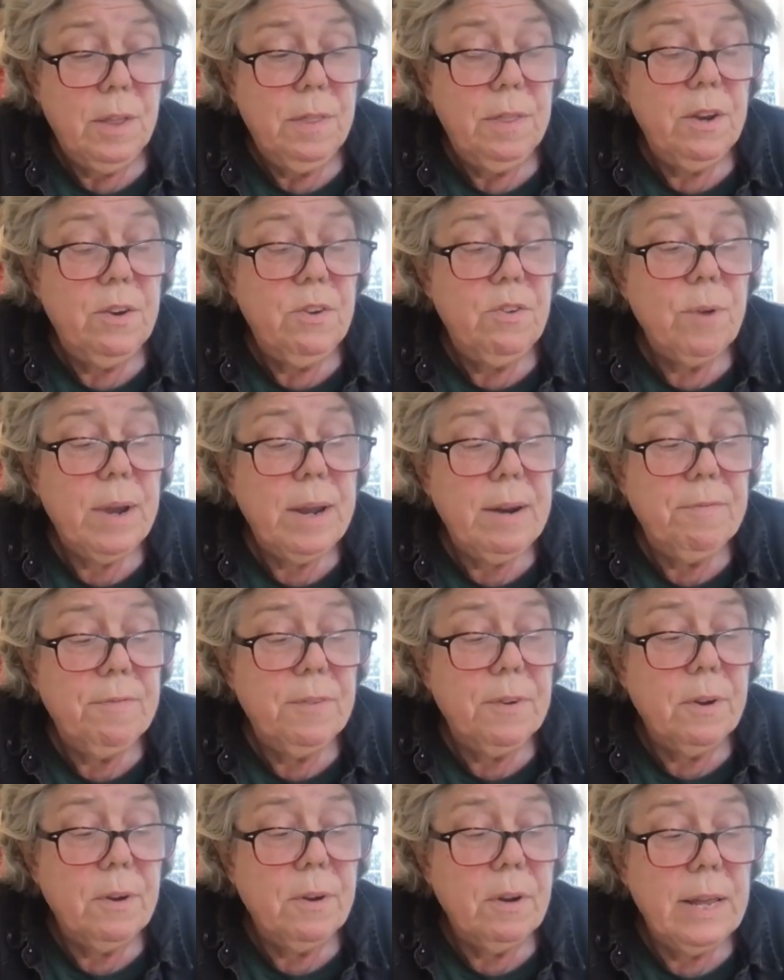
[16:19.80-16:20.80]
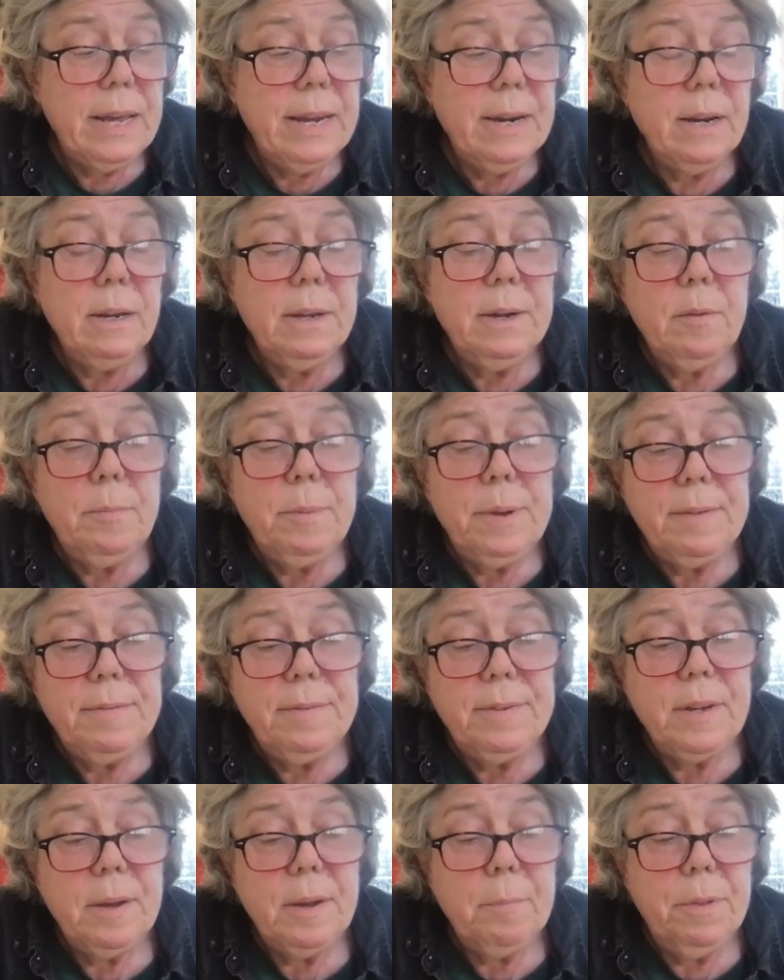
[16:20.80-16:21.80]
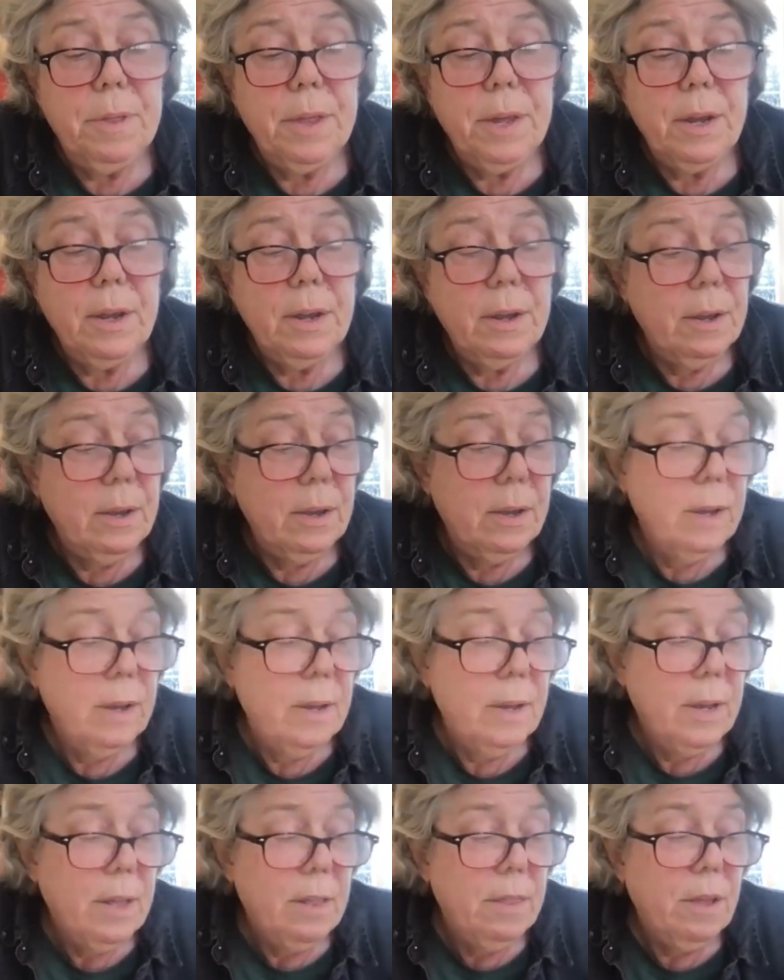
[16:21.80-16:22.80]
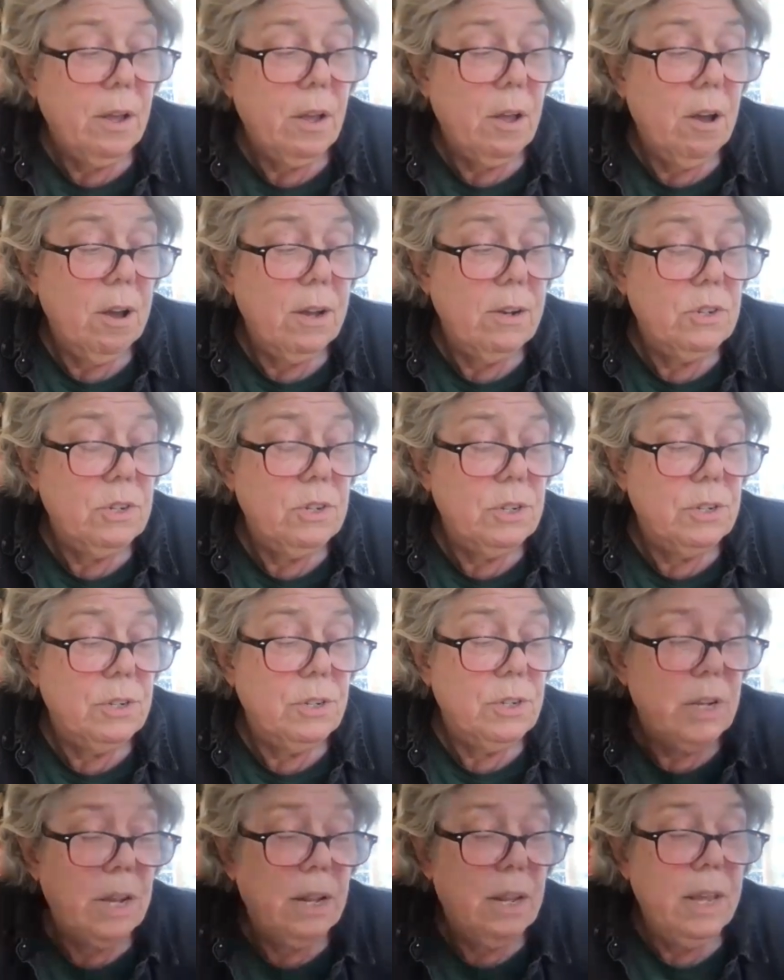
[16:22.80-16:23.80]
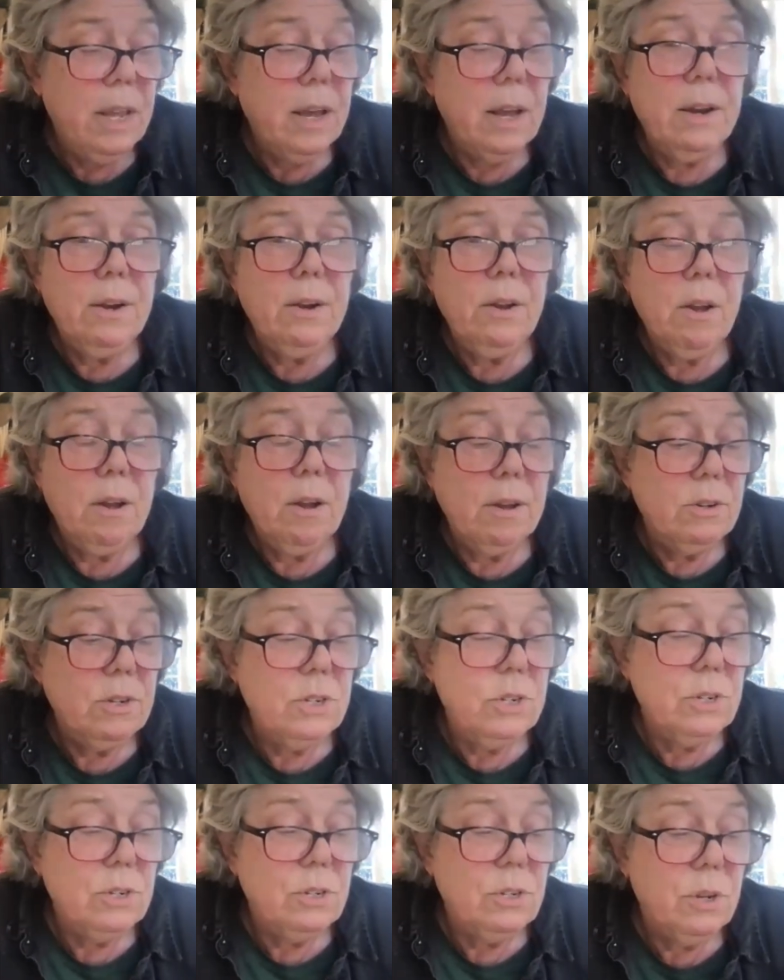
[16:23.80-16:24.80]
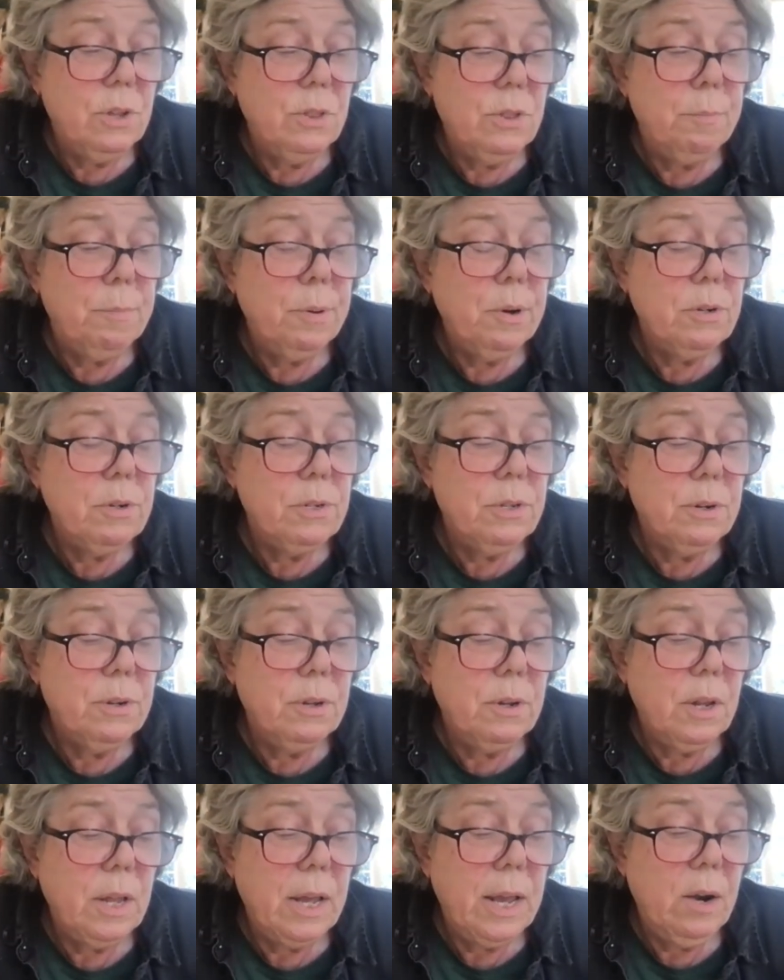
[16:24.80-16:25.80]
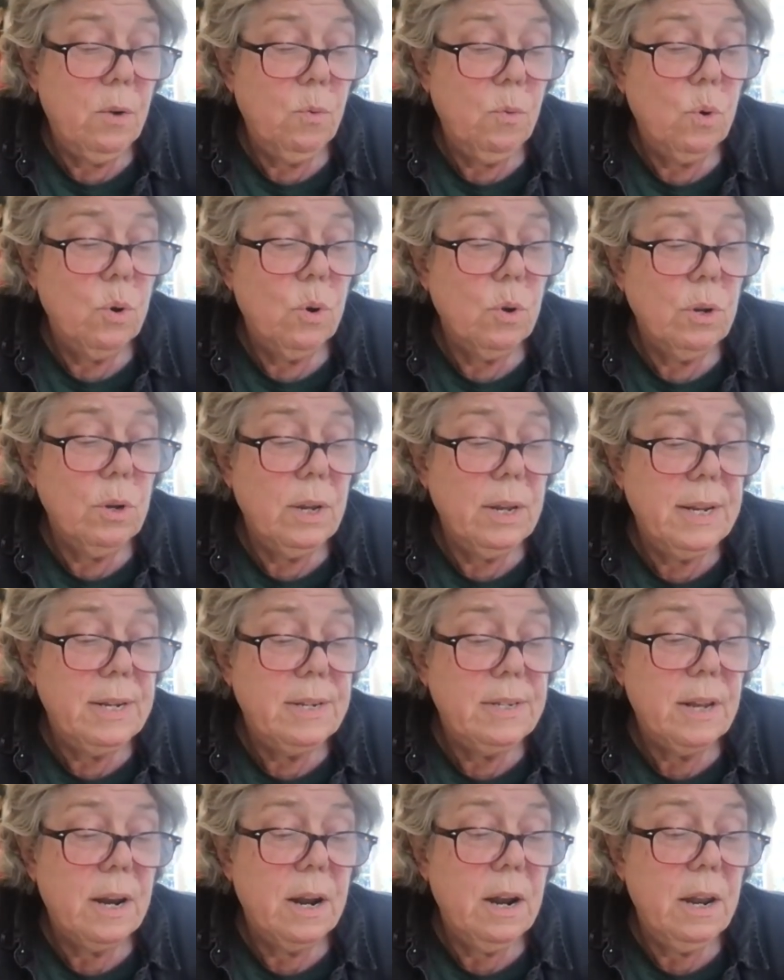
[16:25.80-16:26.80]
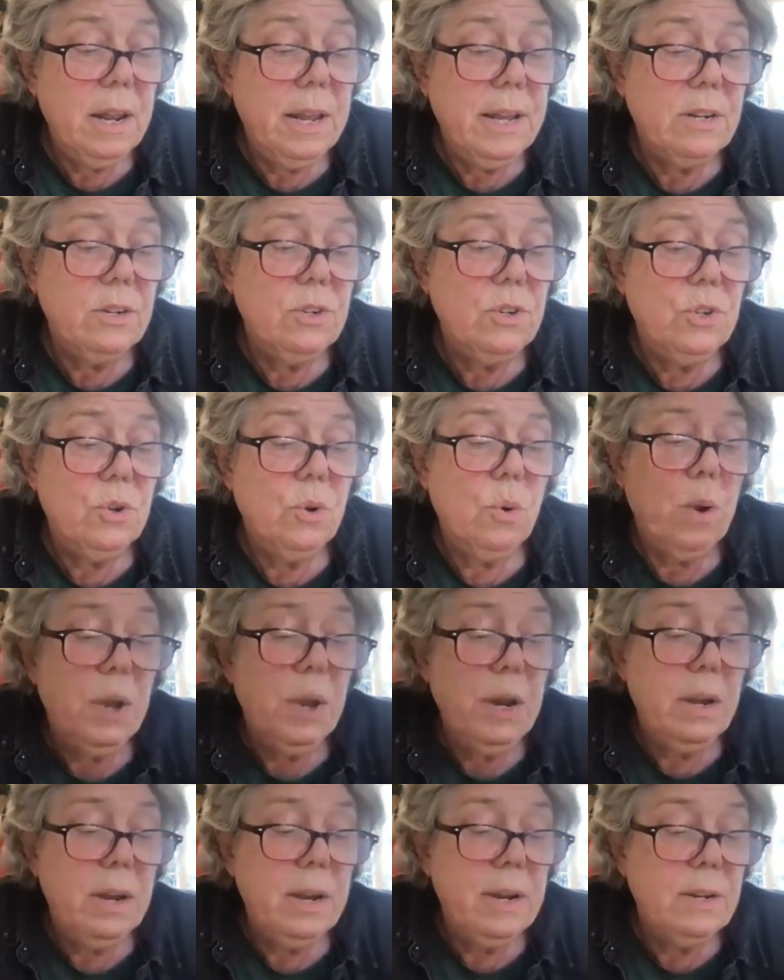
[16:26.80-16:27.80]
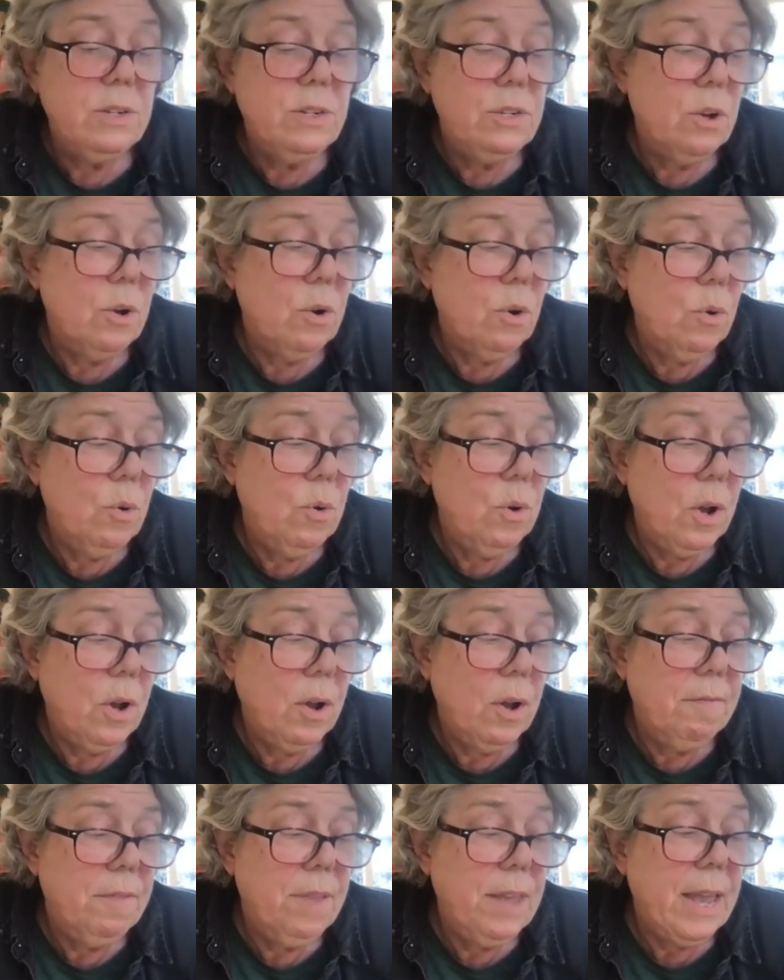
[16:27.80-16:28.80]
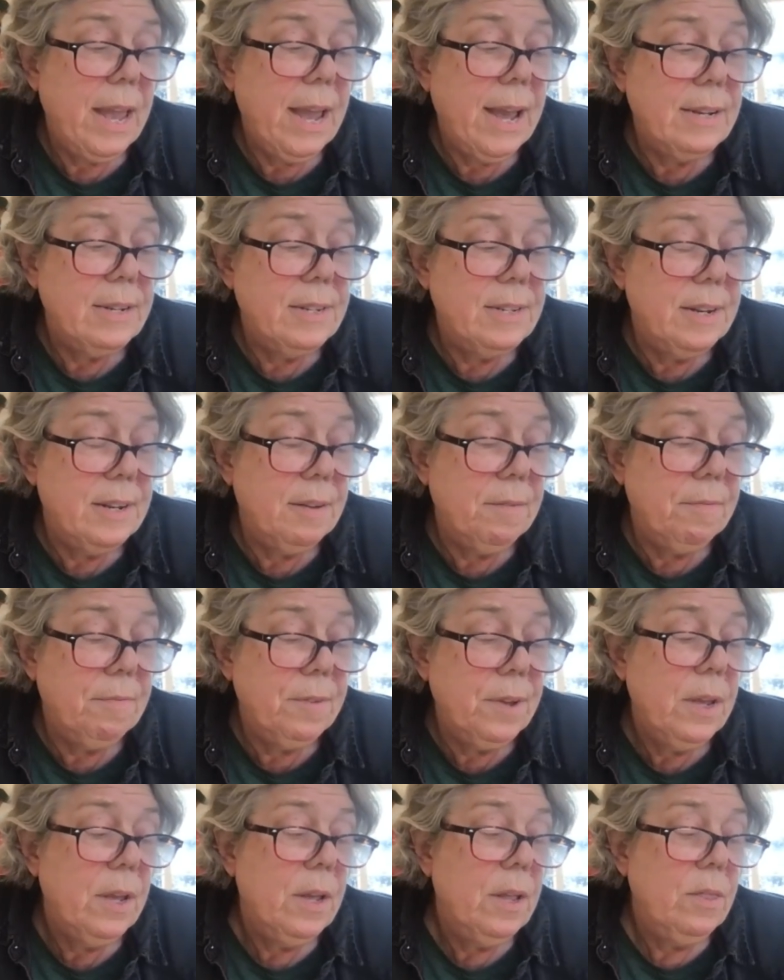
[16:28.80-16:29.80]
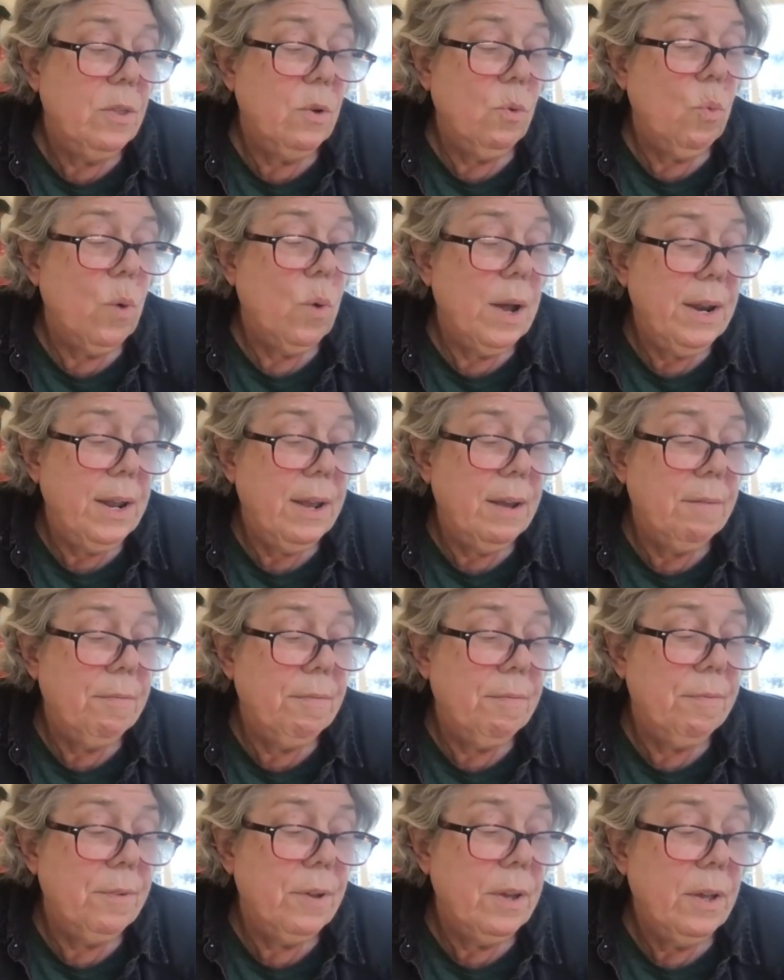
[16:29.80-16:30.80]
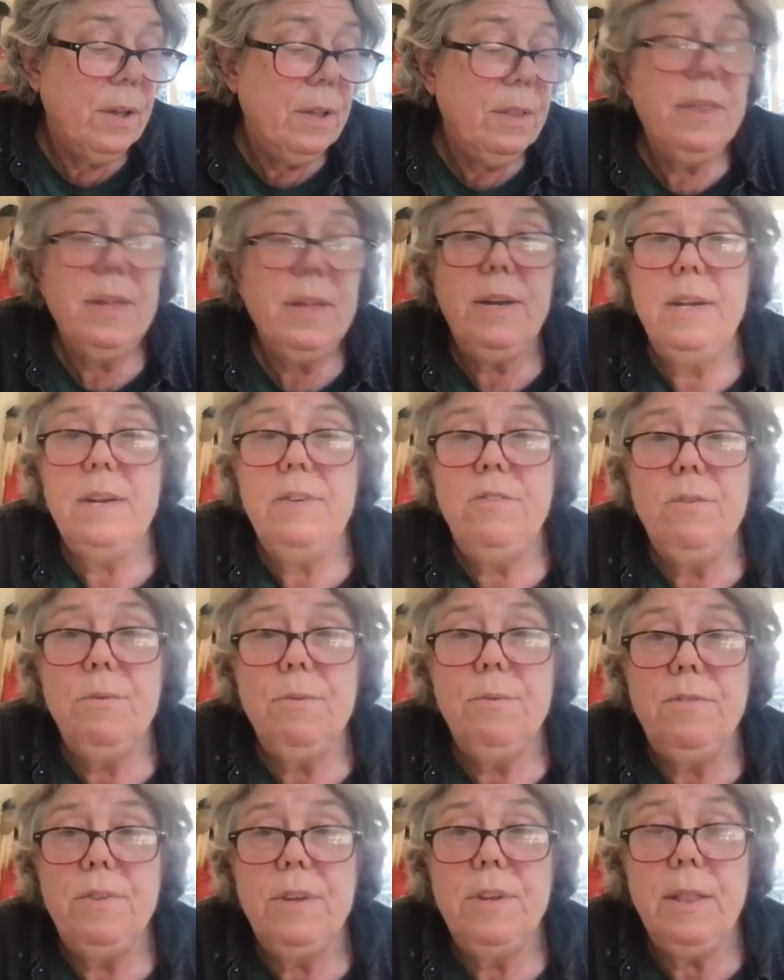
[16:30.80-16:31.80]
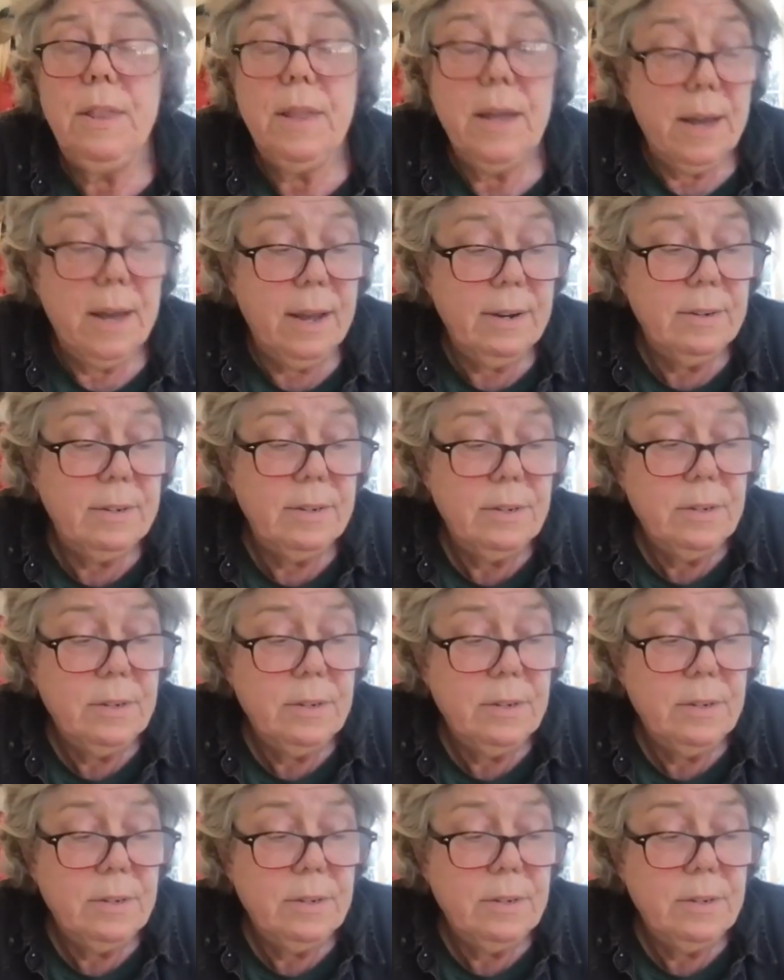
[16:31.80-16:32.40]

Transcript: The dreadful and a little bit of something. The conscious and the unconscious, the personal and worldly suddenly conjoined in a zone of the as if, the what if, the did you see that?